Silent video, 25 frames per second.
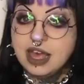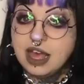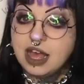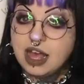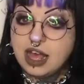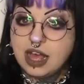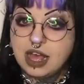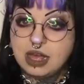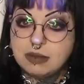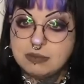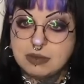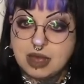
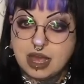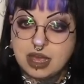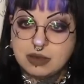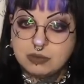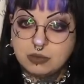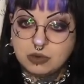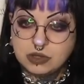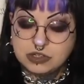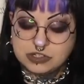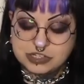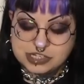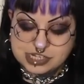
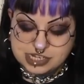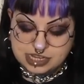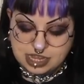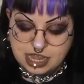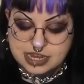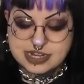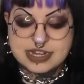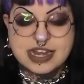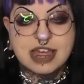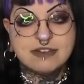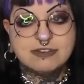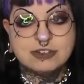I
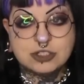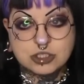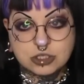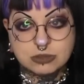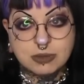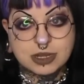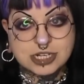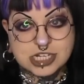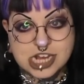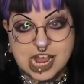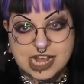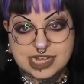never do
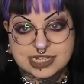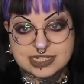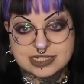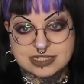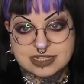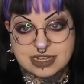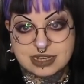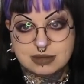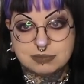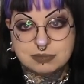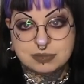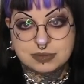my jackets
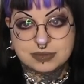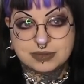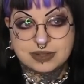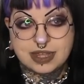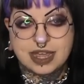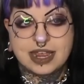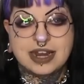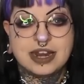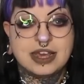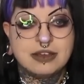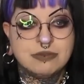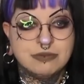up,
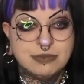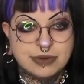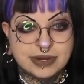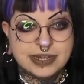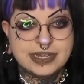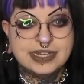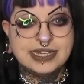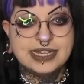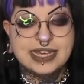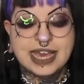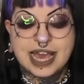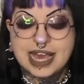like, and I
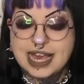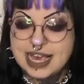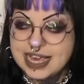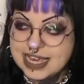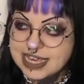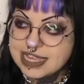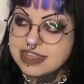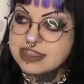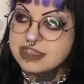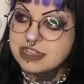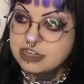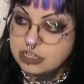really
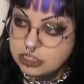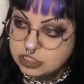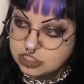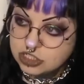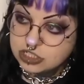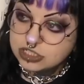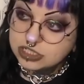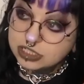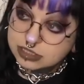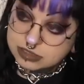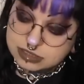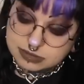hate the
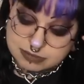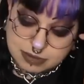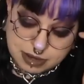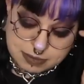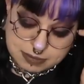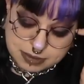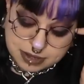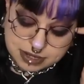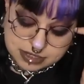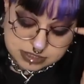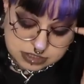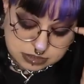look, that's my
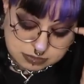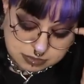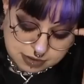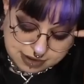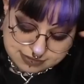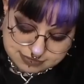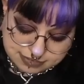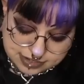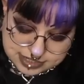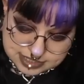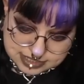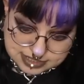personal
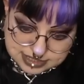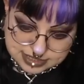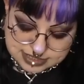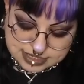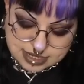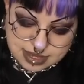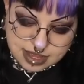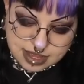preference,